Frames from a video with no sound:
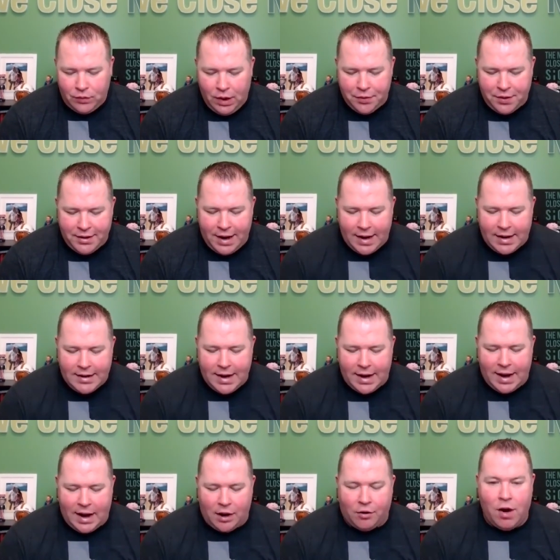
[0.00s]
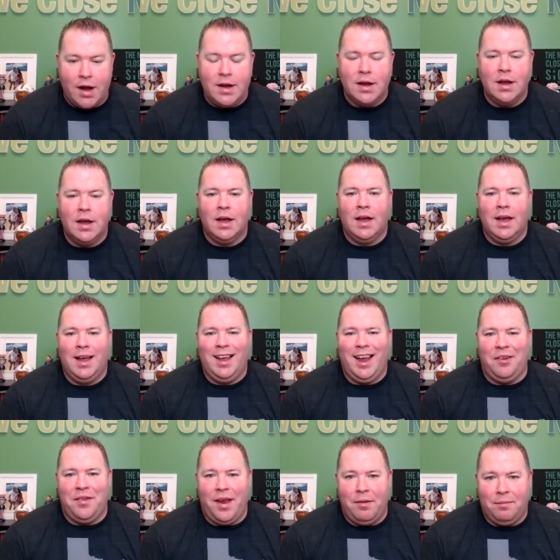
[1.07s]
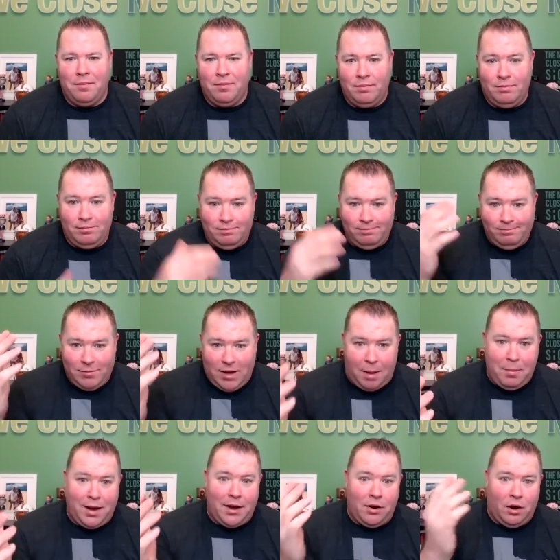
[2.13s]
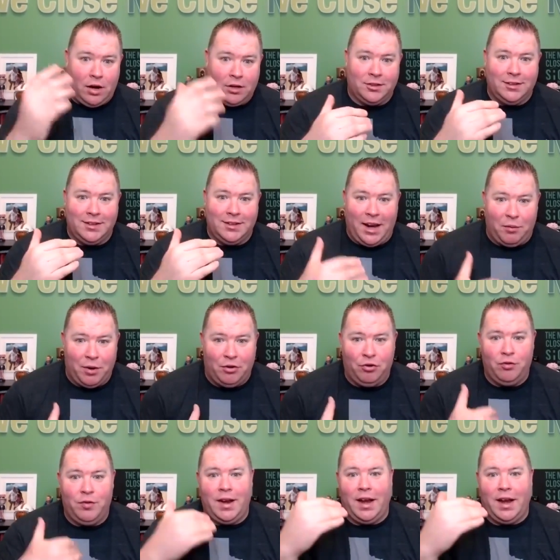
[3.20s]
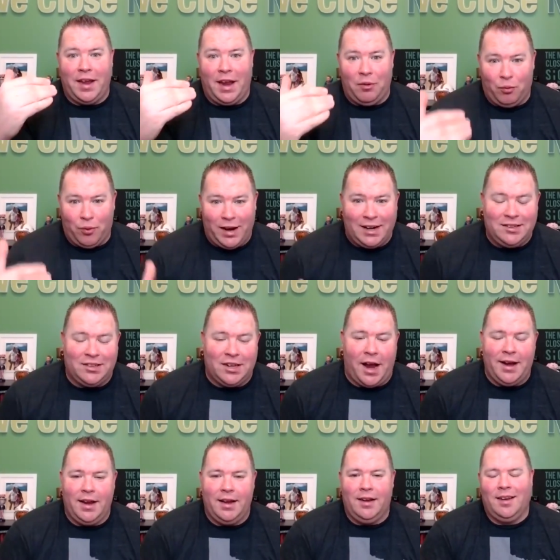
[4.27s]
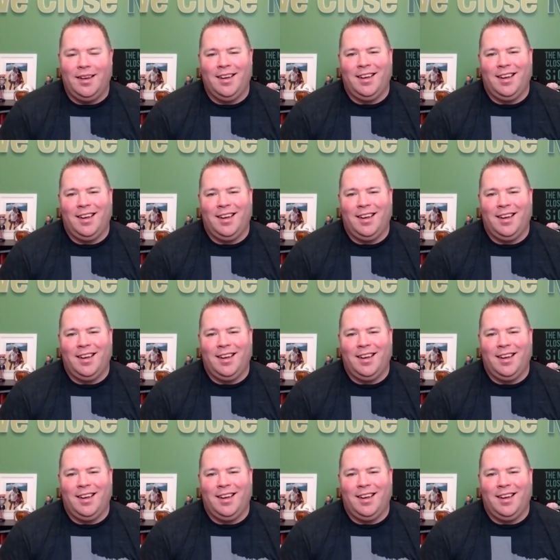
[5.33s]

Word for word: in the day in, day out grunt. And then coming into Austin, they get rejuvenated, they get re excited,